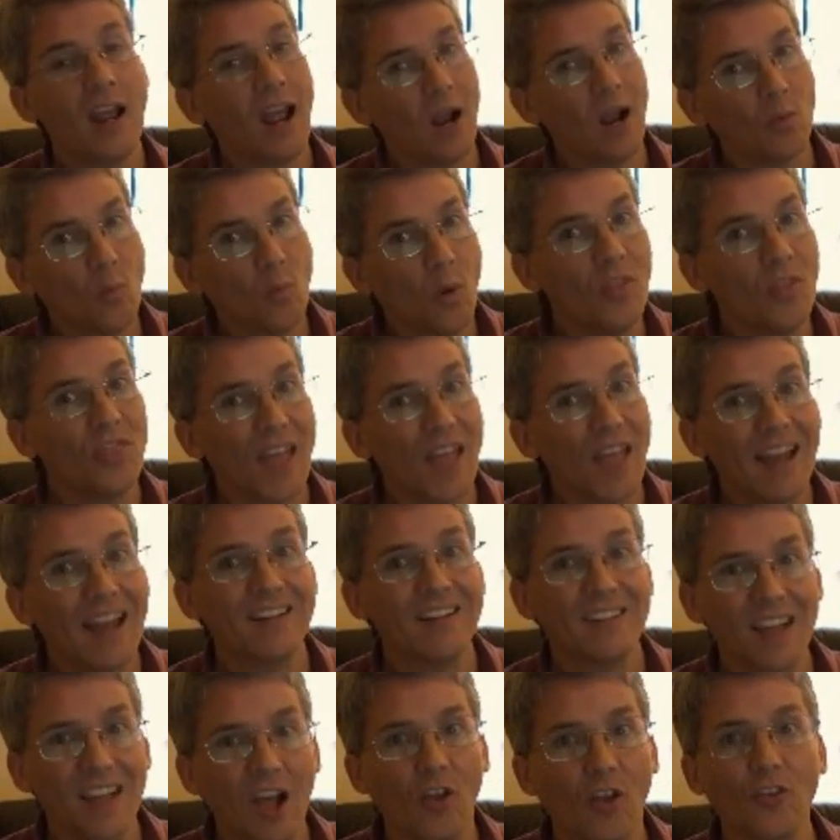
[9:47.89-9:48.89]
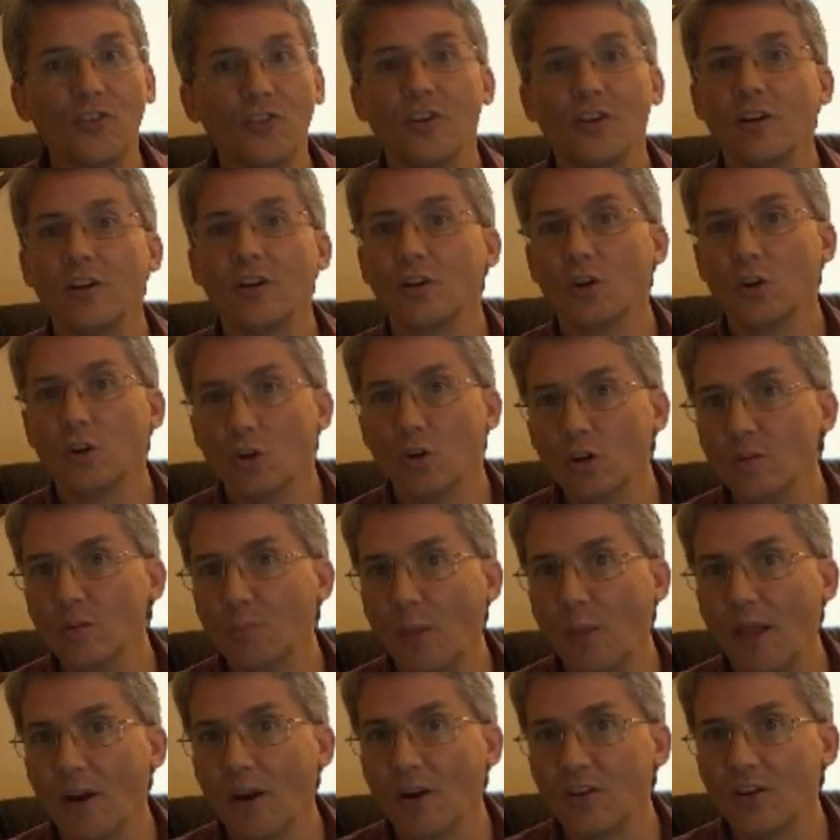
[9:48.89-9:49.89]
And what that tells good
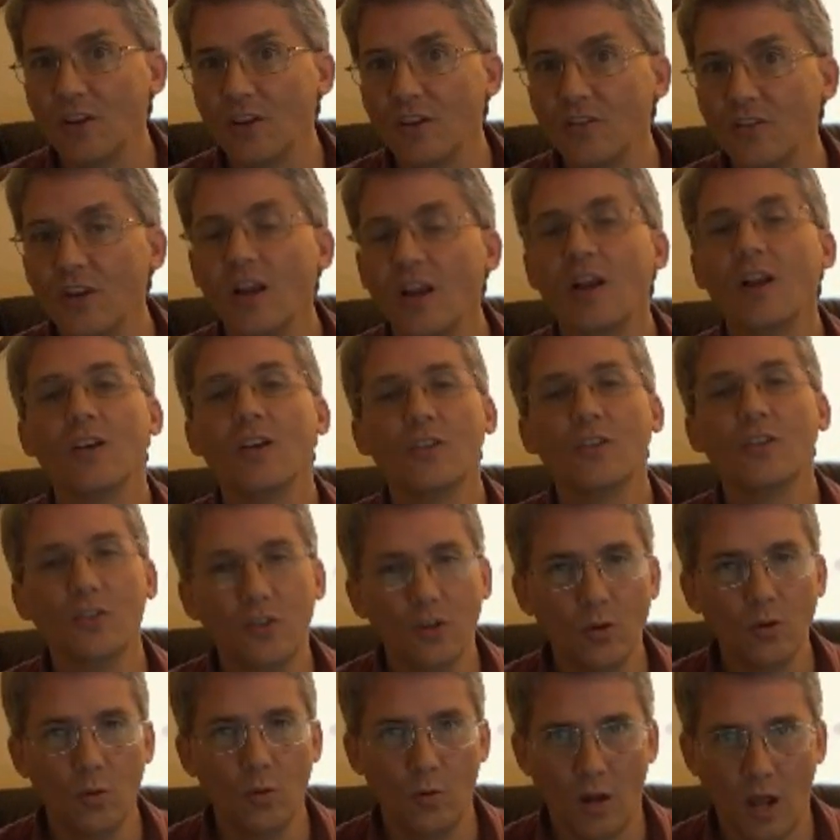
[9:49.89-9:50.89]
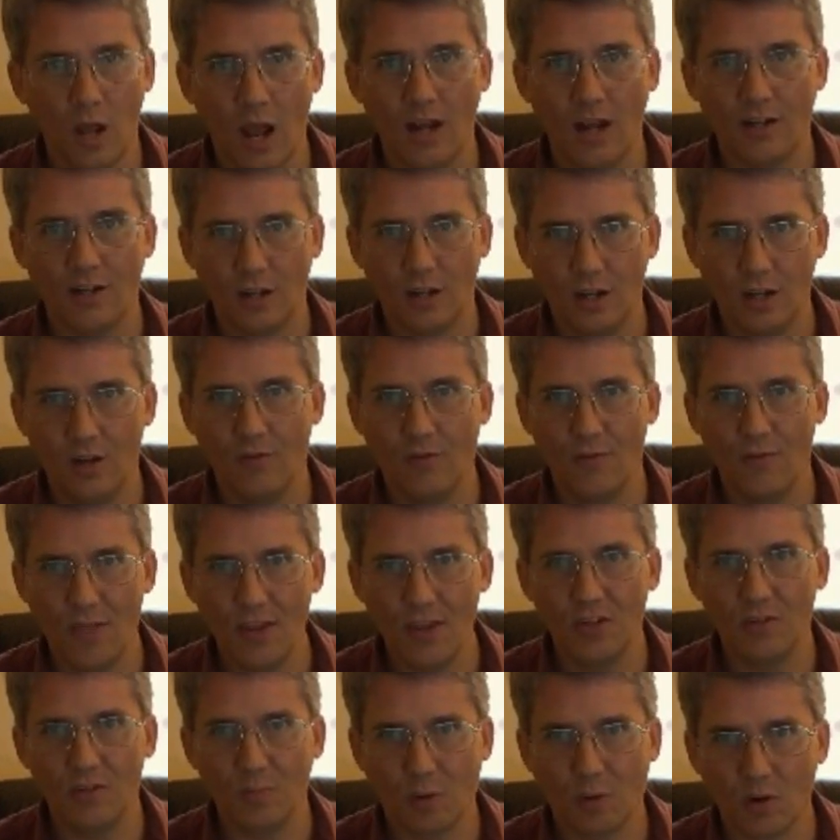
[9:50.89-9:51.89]
players is do not give
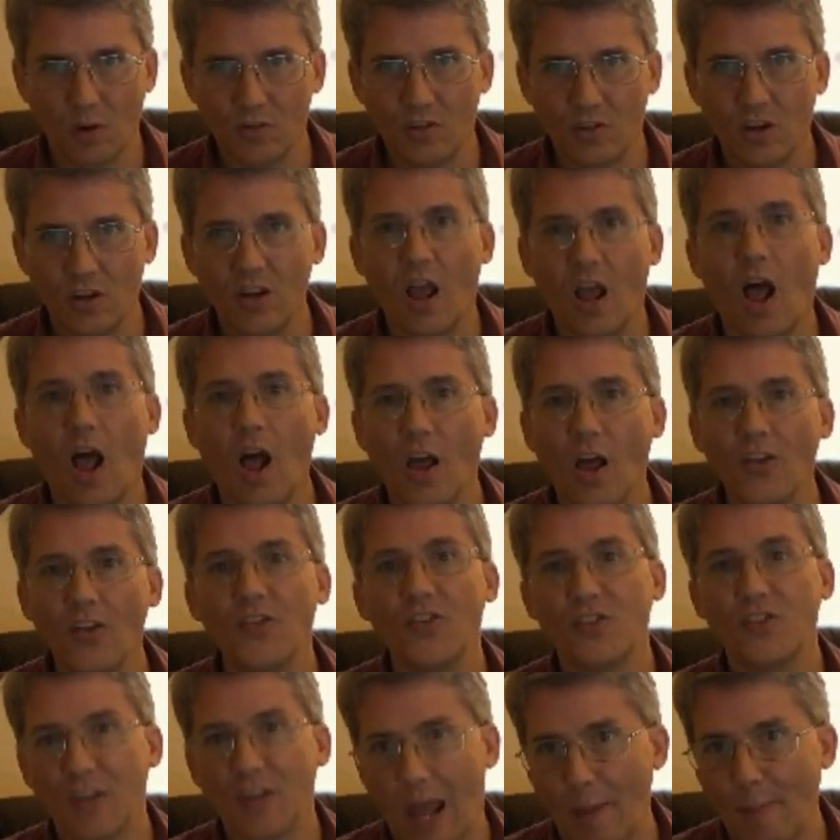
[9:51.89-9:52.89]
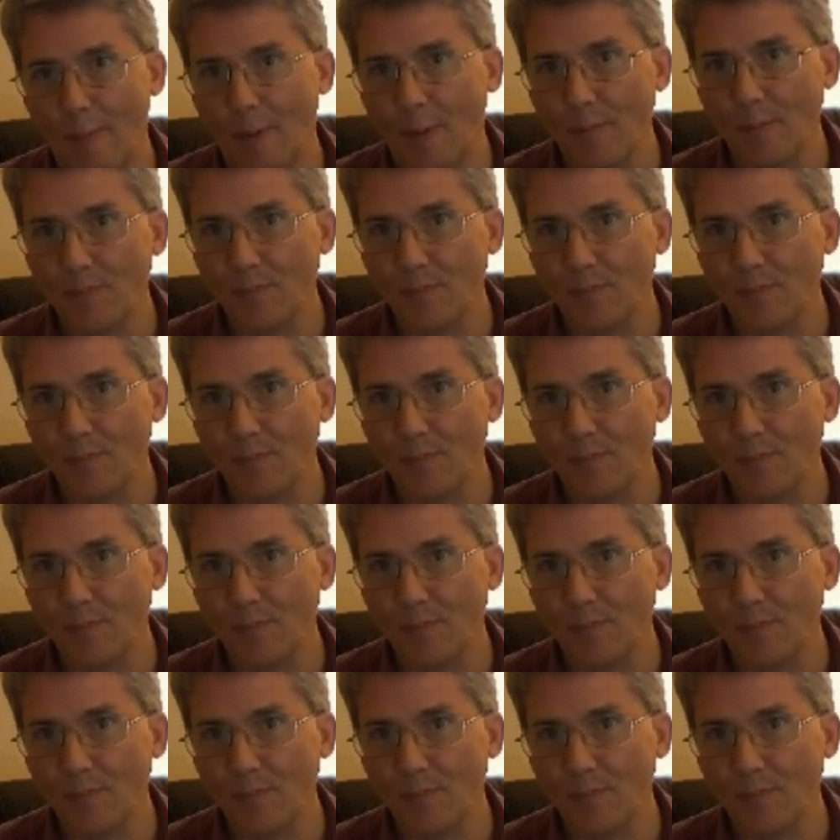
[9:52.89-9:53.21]
this person a step.